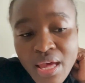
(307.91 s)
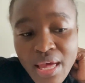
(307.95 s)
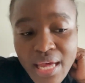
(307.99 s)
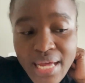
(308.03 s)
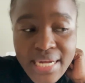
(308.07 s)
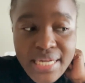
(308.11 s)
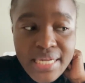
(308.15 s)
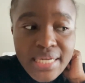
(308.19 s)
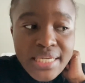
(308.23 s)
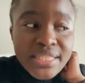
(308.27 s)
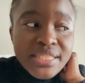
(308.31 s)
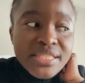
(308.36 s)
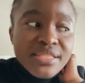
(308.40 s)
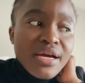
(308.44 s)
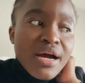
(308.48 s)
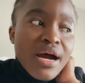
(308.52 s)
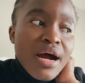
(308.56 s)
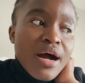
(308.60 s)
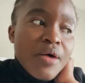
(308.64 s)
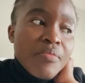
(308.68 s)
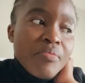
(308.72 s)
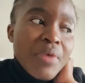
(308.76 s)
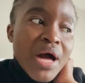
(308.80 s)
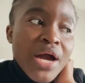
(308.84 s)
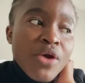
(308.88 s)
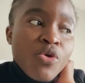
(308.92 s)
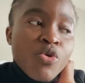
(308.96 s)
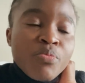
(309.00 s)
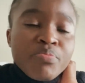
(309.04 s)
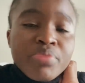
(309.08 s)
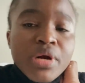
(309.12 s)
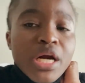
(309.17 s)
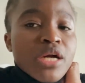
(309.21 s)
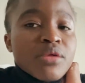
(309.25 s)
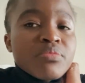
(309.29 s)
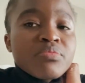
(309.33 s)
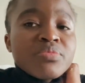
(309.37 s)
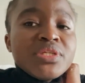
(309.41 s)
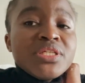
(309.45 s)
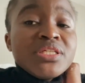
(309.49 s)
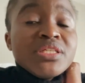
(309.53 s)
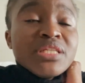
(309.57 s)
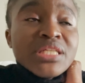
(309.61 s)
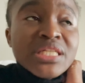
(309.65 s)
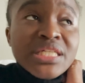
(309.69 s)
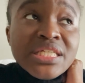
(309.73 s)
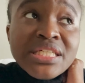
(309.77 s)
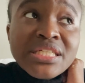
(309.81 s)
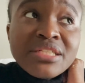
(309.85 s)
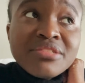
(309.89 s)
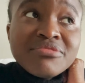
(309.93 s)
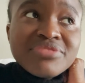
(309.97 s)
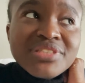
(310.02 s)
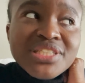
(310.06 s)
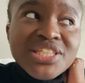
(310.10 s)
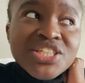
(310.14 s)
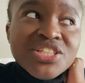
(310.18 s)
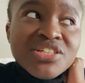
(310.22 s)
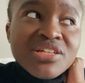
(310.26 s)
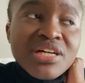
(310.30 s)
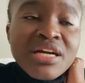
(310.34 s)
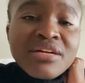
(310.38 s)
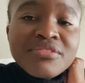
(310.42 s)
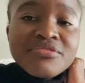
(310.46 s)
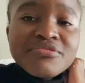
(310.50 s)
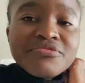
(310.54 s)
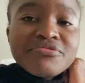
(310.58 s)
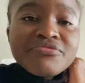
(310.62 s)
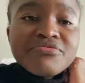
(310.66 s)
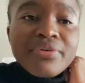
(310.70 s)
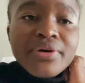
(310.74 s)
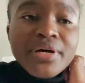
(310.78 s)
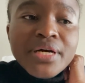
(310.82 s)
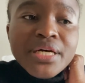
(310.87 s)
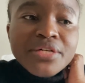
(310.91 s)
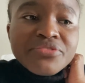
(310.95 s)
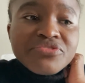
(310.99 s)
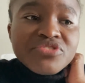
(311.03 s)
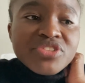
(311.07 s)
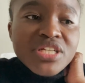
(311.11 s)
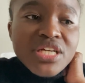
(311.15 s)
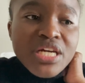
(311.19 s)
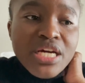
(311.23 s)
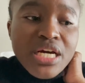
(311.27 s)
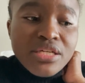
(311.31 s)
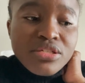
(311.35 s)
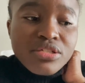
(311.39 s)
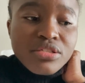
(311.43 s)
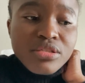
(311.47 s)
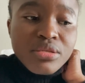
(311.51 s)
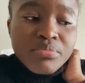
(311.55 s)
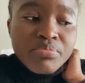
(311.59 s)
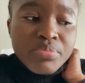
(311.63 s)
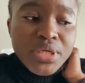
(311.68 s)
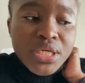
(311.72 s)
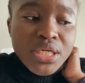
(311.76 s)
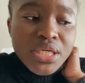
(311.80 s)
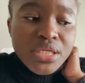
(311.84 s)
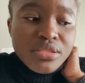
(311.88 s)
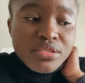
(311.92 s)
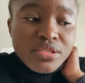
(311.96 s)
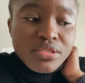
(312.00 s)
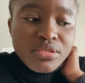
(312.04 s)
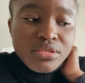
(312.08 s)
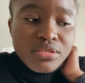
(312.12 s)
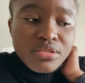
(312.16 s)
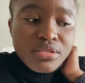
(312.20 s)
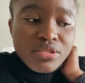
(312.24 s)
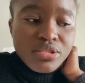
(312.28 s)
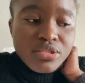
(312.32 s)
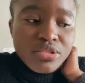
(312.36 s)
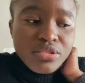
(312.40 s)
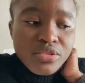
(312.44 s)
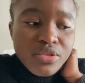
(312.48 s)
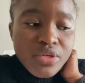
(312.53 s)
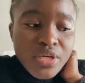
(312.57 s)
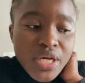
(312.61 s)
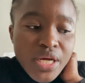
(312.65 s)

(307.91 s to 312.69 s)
And I will probably leave here at 5 to catch the bus.